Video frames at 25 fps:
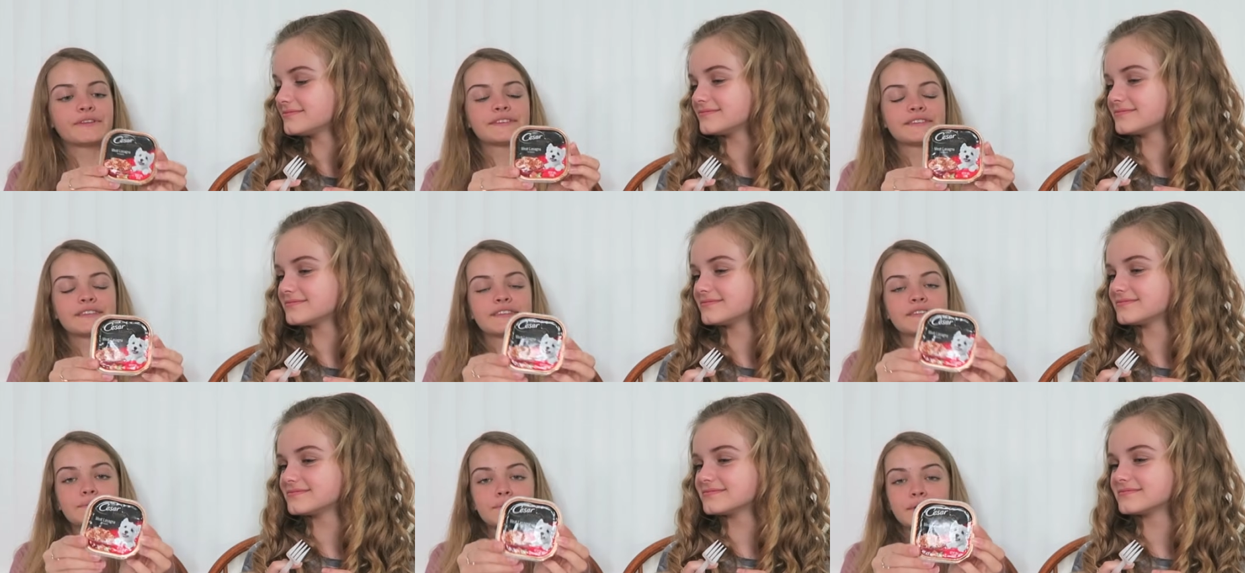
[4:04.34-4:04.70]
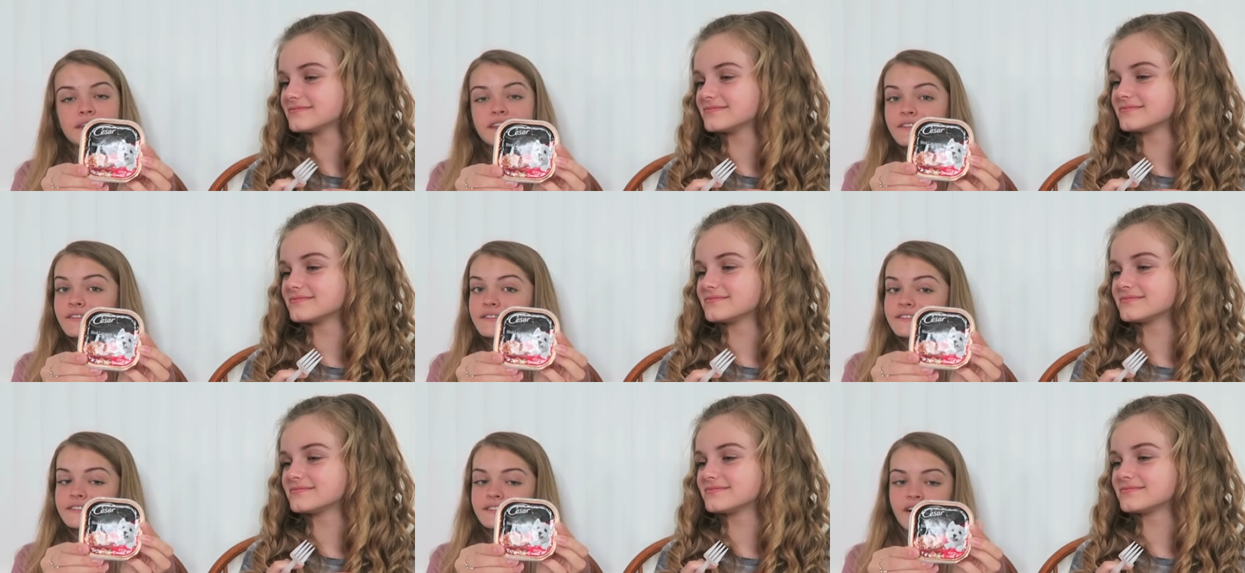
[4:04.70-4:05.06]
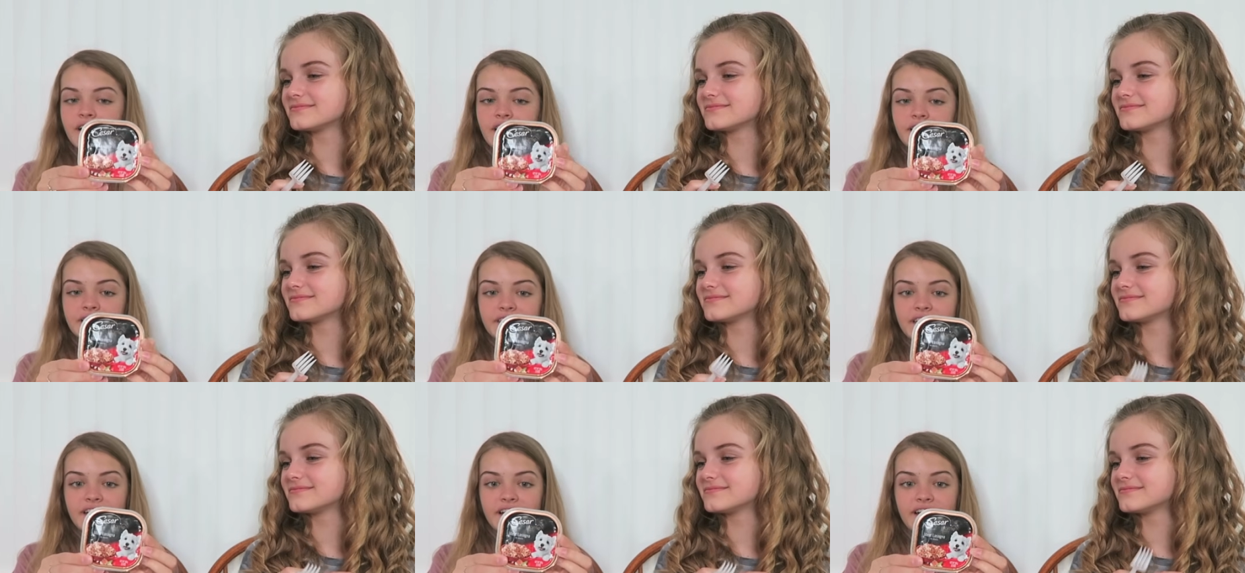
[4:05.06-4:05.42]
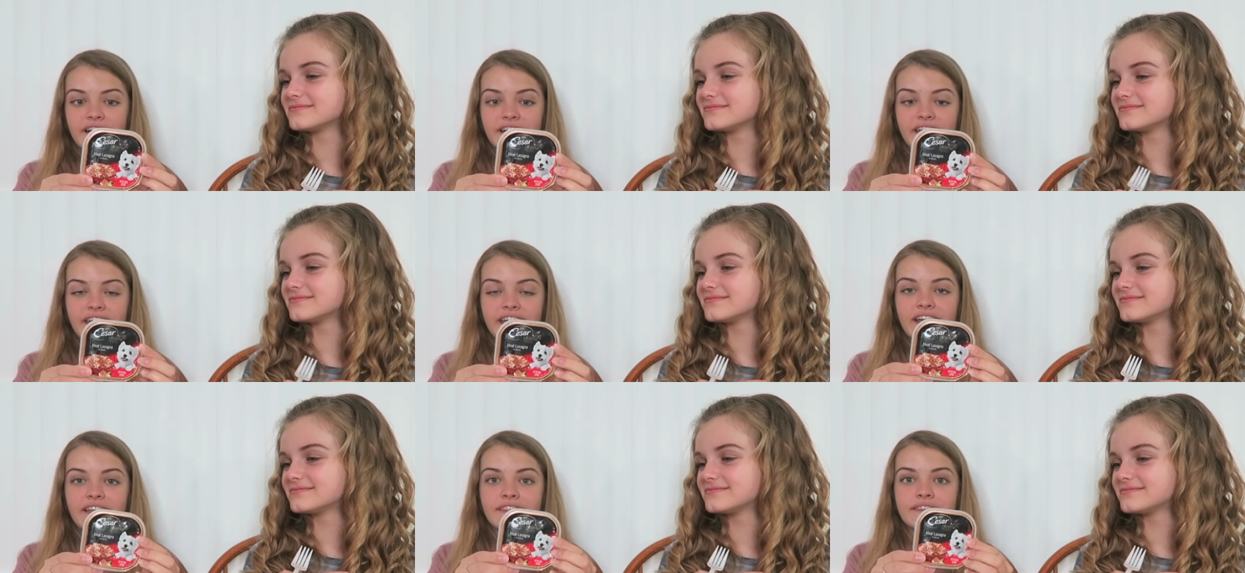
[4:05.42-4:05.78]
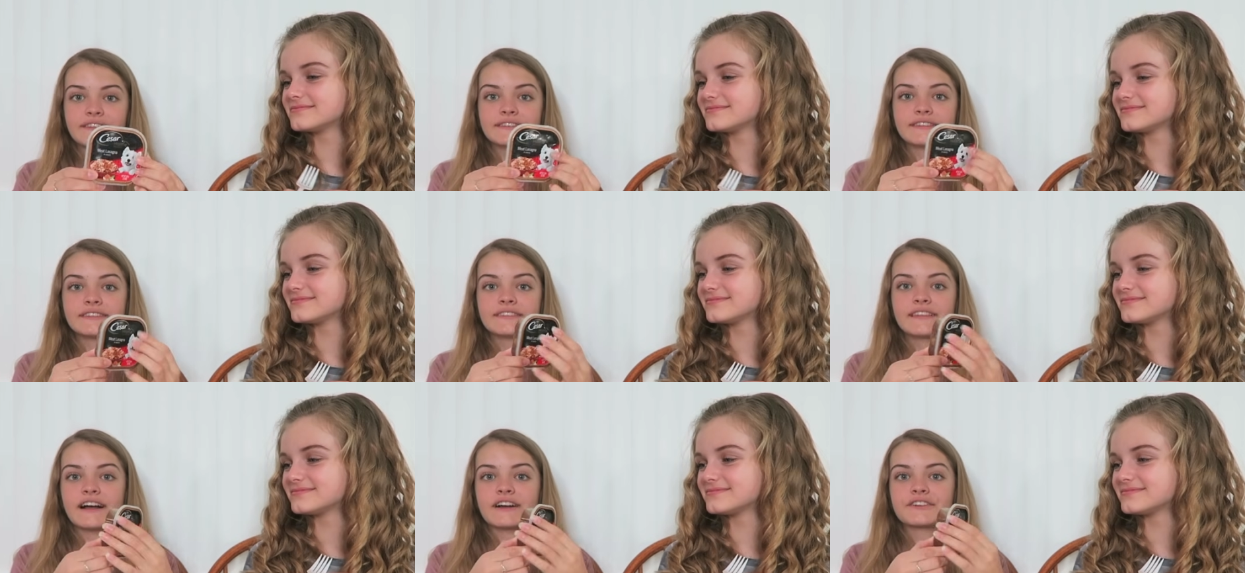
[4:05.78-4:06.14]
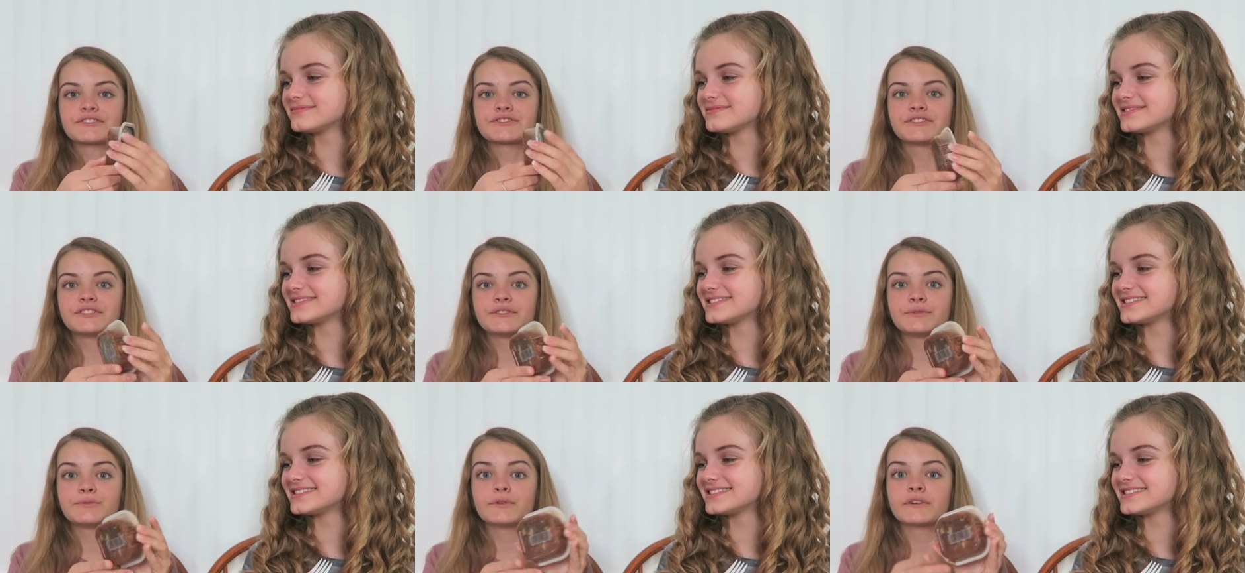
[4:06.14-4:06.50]
Speaker 1: this is meat lasagna, and this is
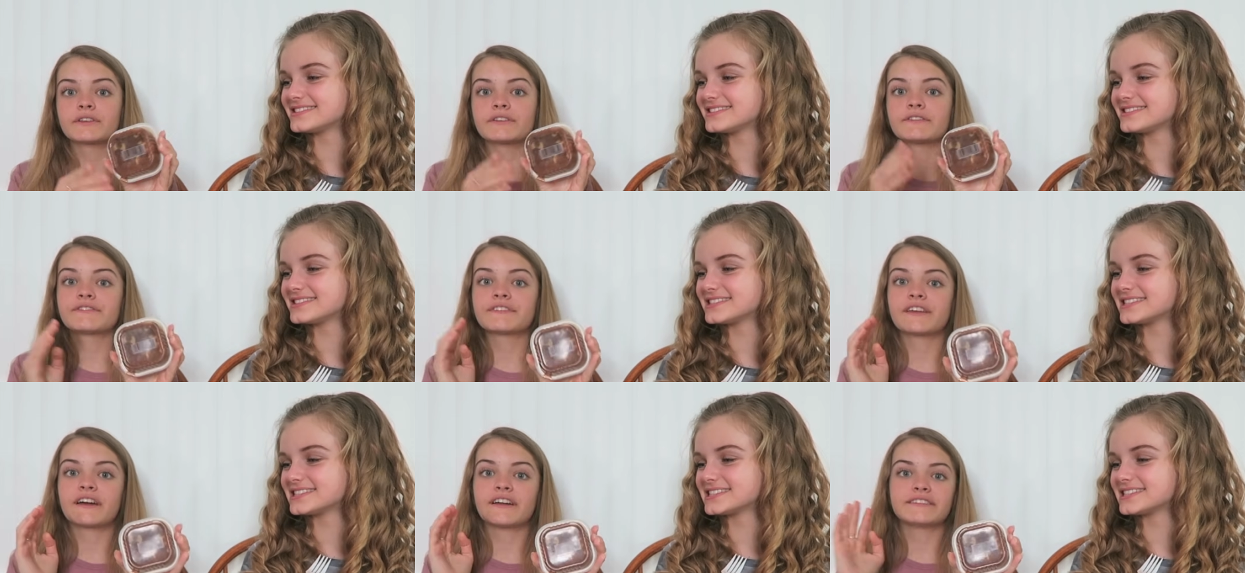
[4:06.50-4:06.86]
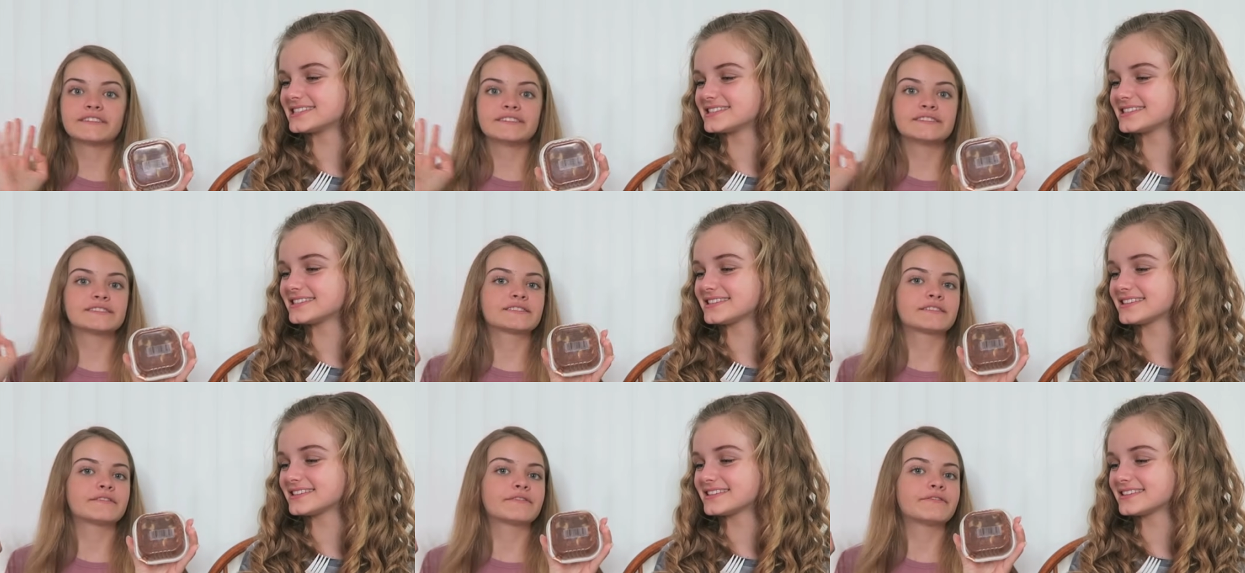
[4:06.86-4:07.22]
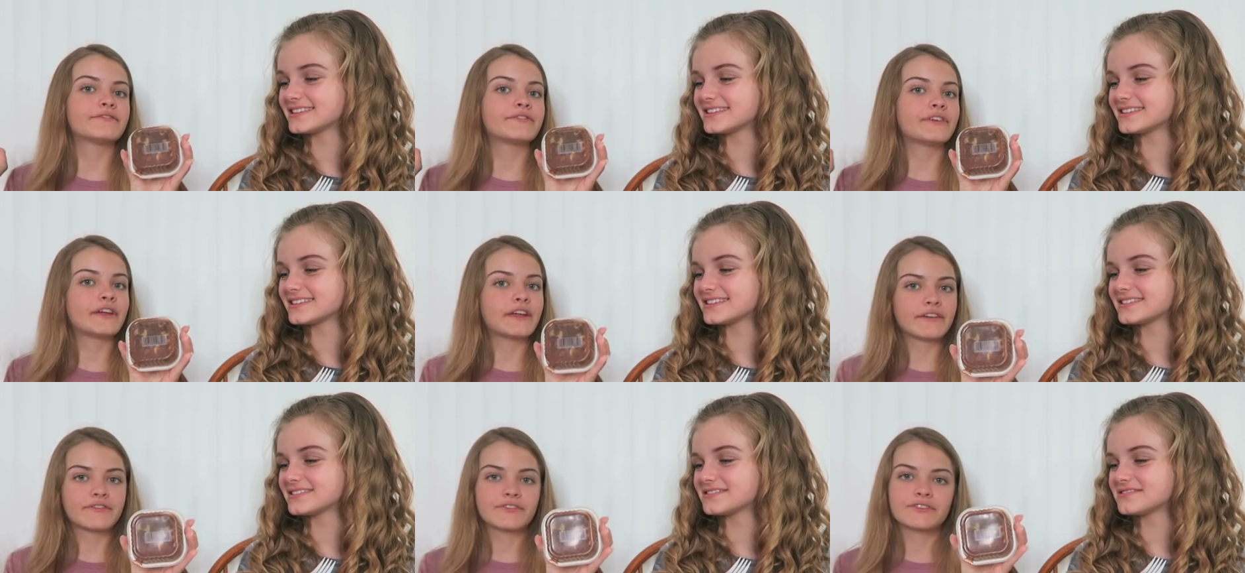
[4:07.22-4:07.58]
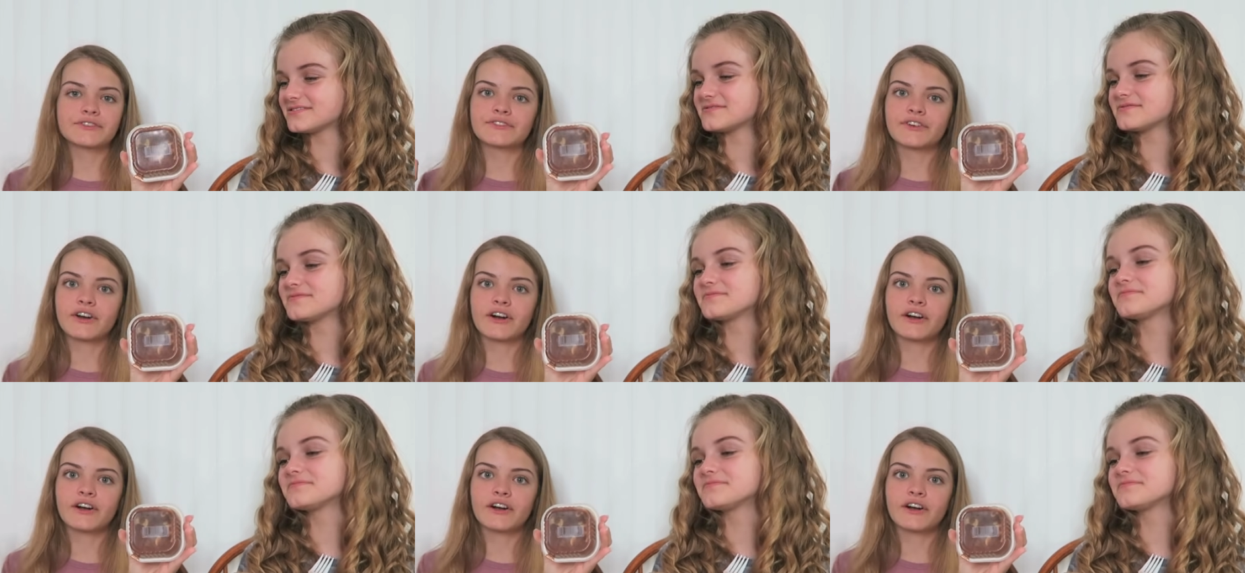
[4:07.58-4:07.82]
actually one of Teddy's favorite